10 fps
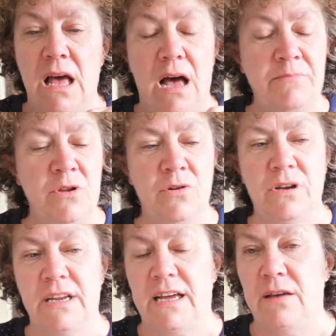I'm not
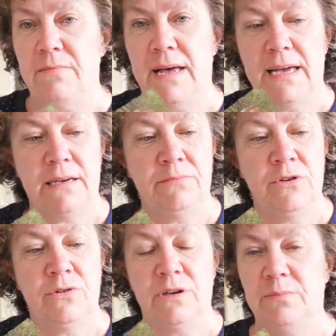going to go mad. I'm
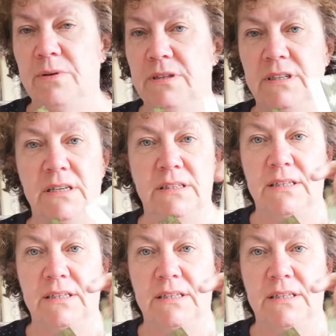not going to put tons